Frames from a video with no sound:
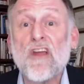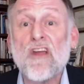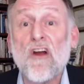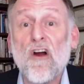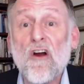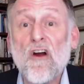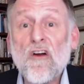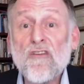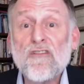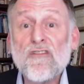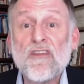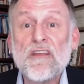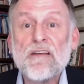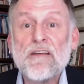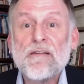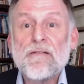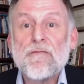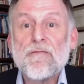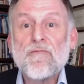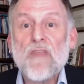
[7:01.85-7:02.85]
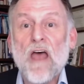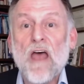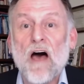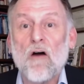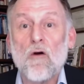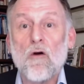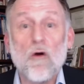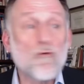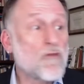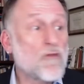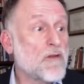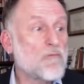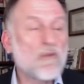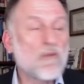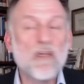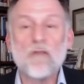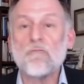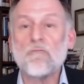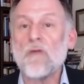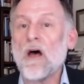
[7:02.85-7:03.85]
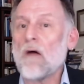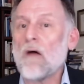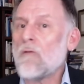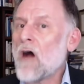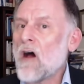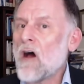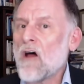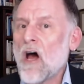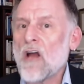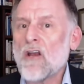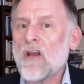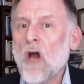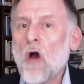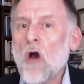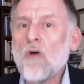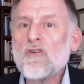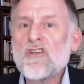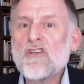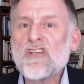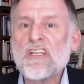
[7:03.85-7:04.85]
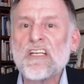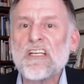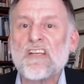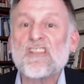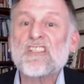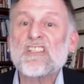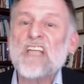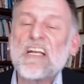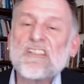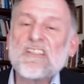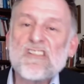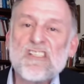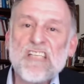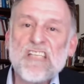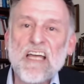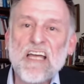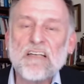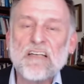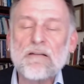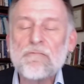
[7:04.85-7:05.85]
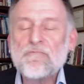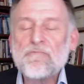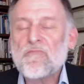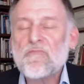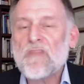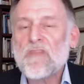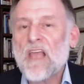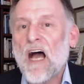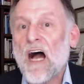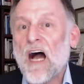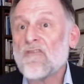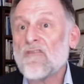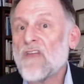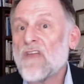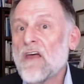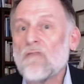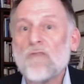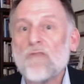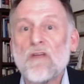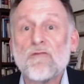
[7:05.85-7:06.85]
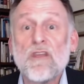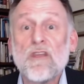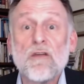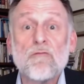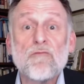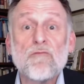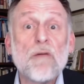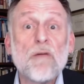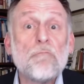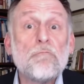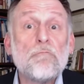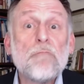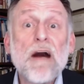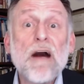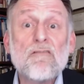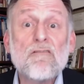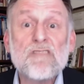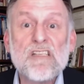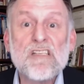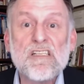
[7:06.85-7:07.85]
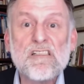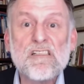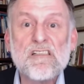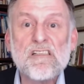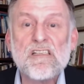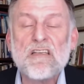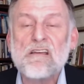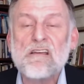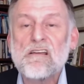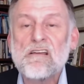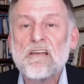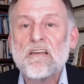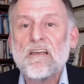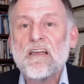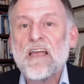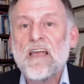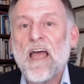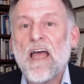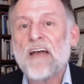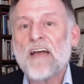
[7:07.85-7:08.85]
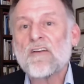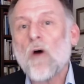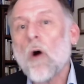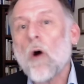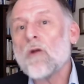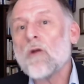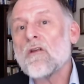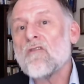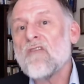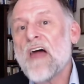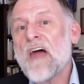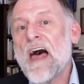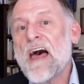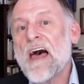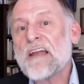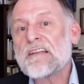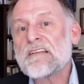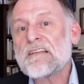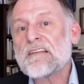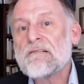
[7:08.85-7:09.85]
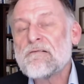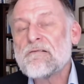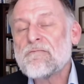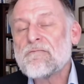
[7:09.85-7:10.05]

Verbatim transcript: the earth, uh, the, the, uh, uh, an ocean, a sunset, uh, the, the, the, the mountains, and all of that,